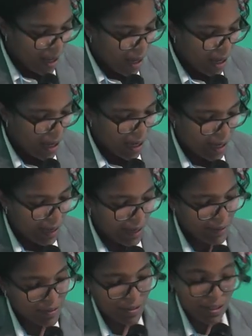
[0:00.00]
I
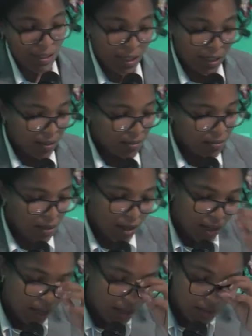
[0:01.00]
have to say,
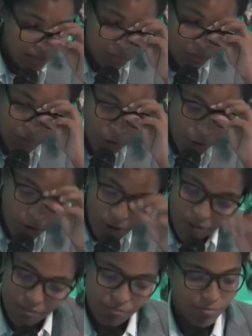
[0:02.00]
we've
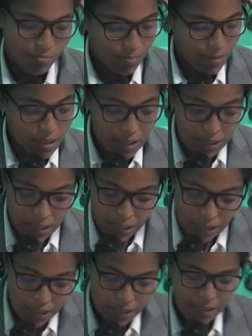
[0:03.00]
heard the
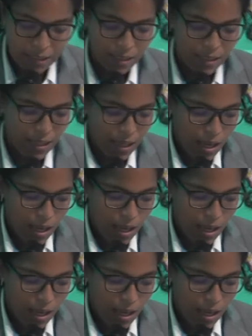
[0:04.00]
statistics.